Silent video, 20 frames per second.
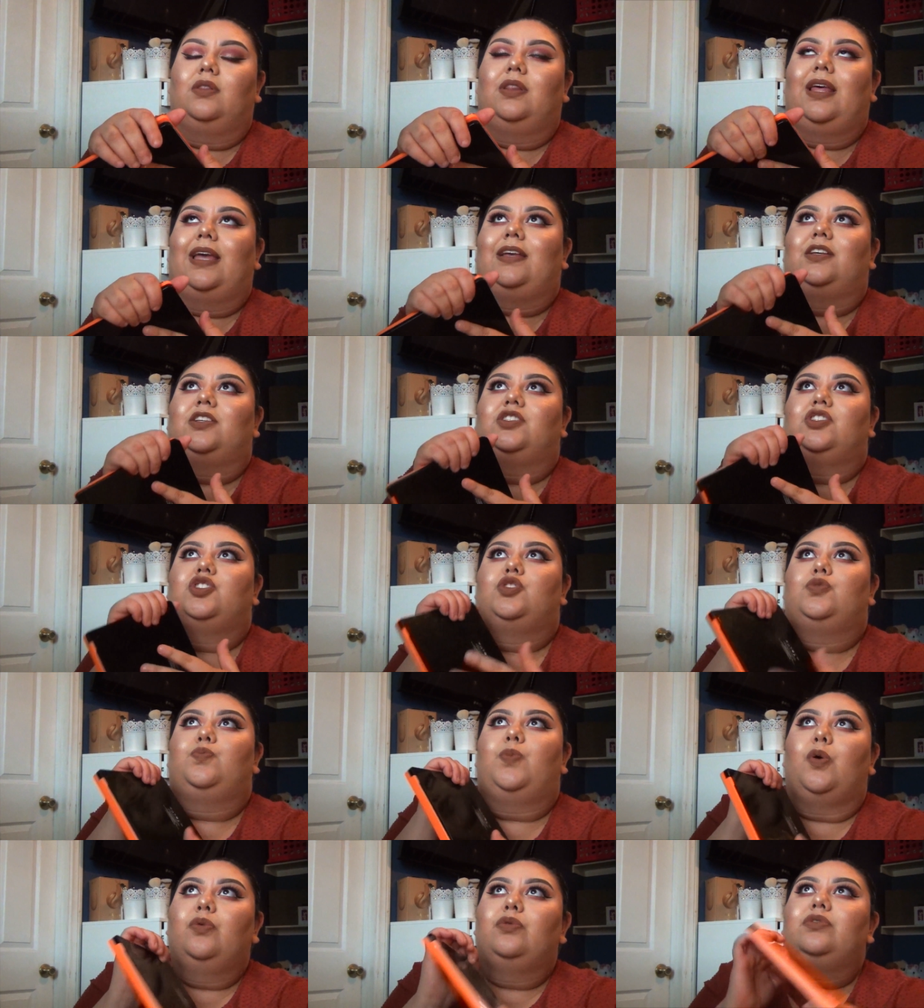like
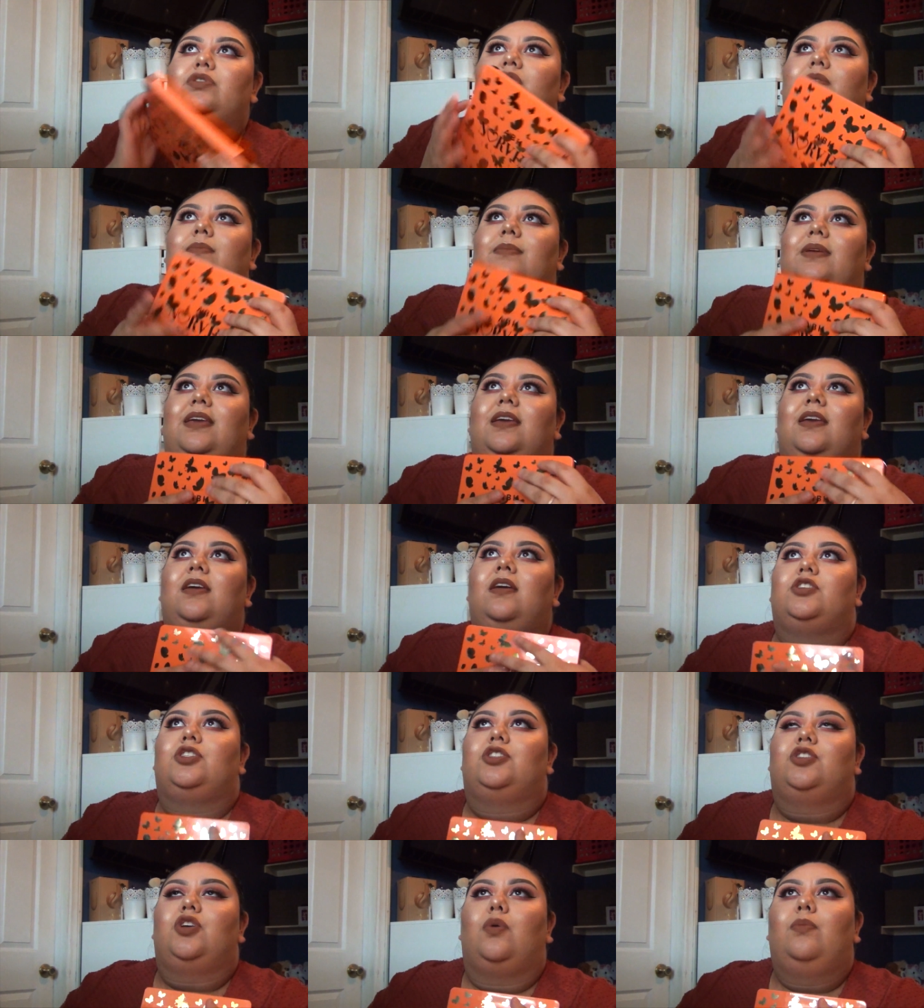spoke to me
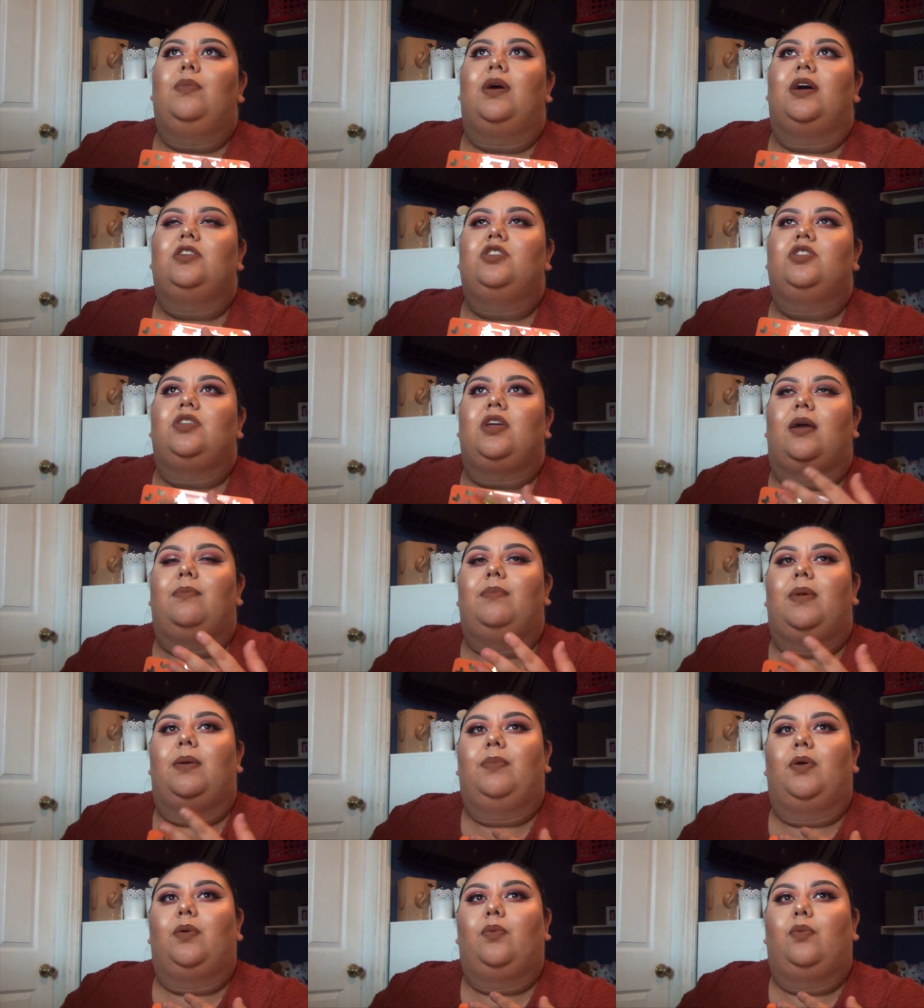so much that I
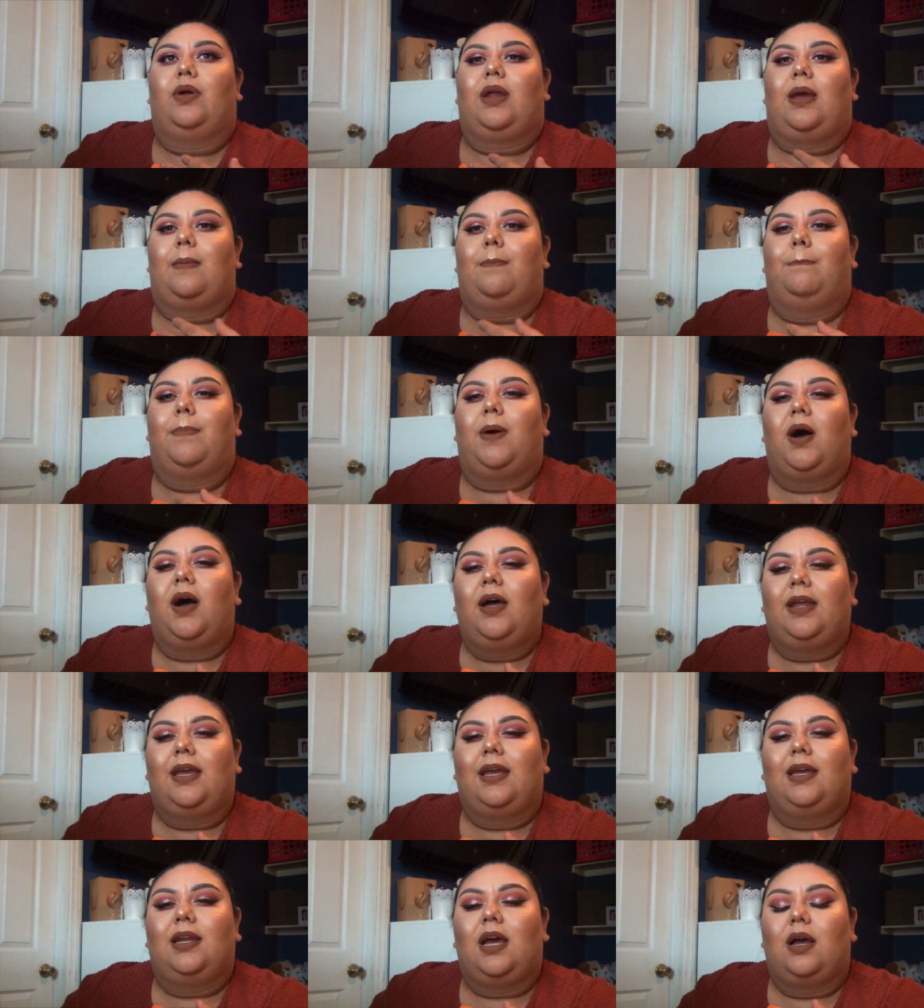remember when I bought
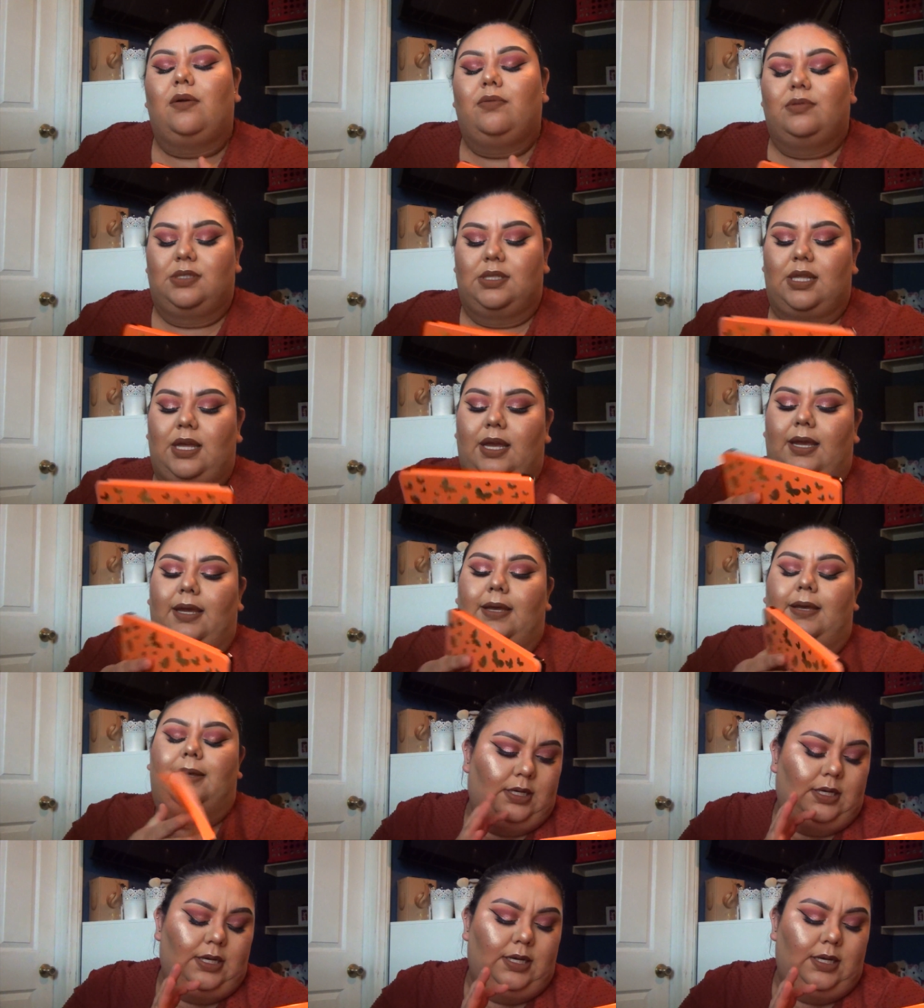it, I was like